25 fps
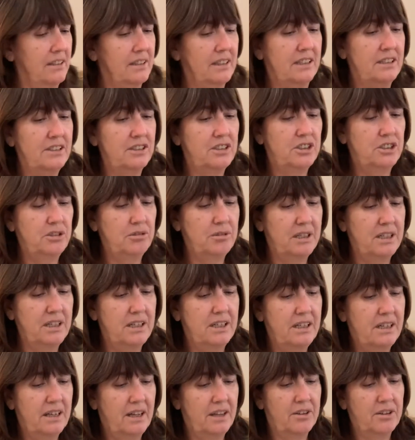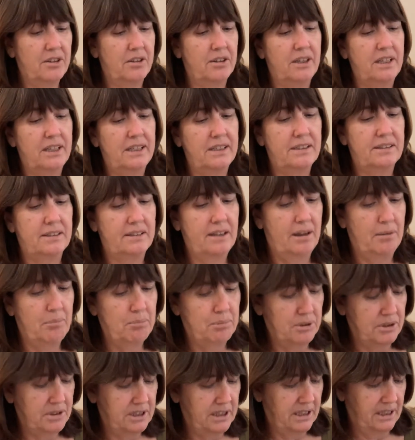let's do another
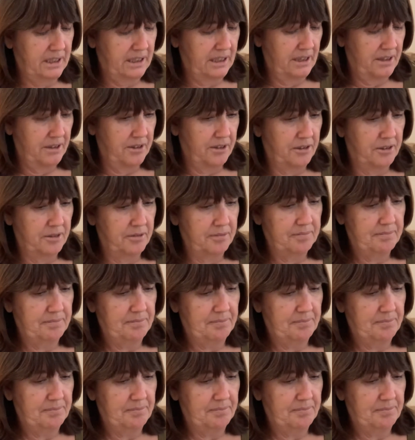example together.